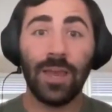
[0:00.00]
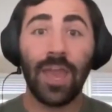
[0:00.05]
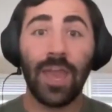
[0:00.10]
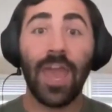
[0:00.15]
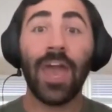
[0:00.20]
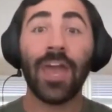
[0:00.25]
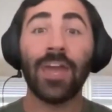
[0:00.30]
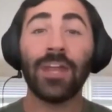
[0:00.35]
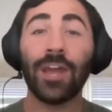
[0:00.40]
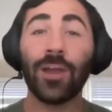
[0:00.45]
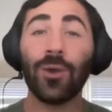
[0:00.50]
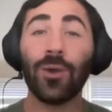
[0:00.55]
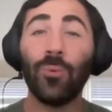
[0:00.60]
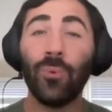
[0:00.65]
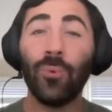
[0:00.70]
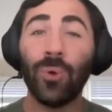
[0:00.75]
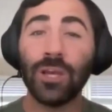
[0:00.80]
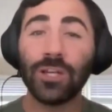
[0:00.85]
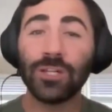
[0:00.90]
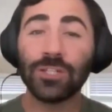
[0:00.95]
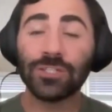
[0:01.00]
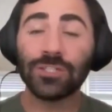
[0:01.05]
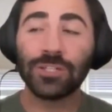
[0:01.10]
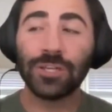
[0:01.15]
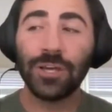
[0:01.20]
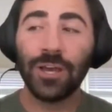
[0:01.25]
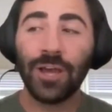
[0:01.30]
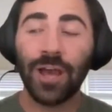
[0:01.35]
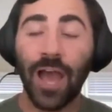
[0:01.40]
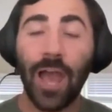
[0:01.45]
Yeah. And I wish
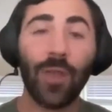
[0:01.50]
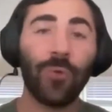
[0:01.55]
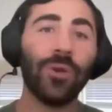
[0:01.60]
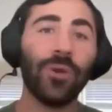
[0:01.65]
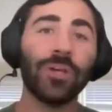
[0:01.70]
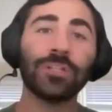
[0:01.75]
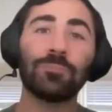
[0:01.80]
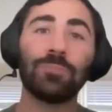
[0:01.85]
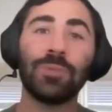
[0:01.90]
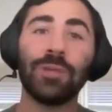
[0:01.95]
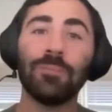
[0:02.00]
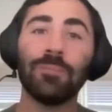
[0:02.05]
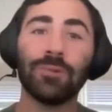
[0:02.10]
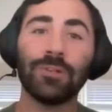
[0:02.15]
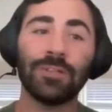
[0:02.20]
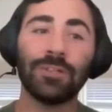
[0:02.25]
people